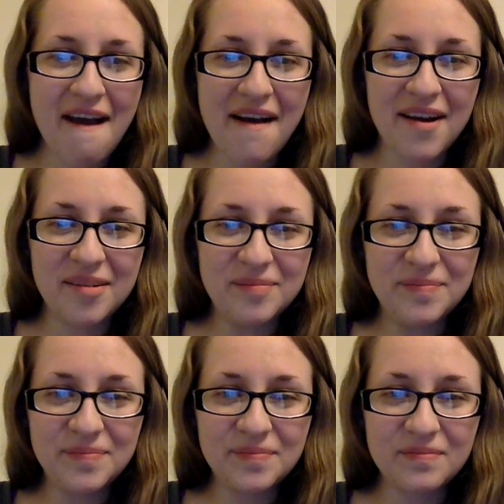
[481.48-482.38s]

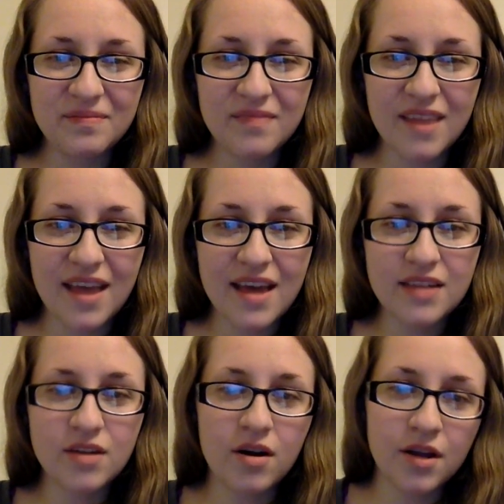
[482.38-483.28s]

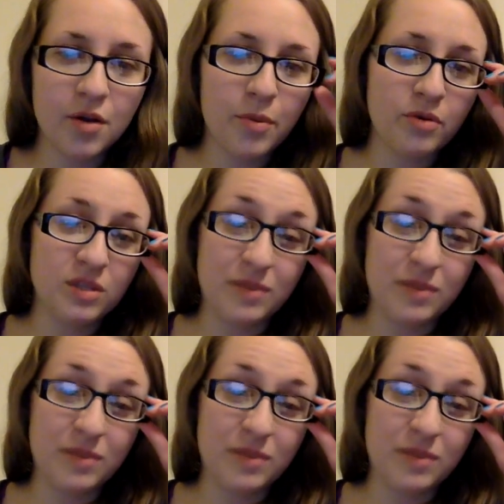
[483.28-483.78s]
End audio post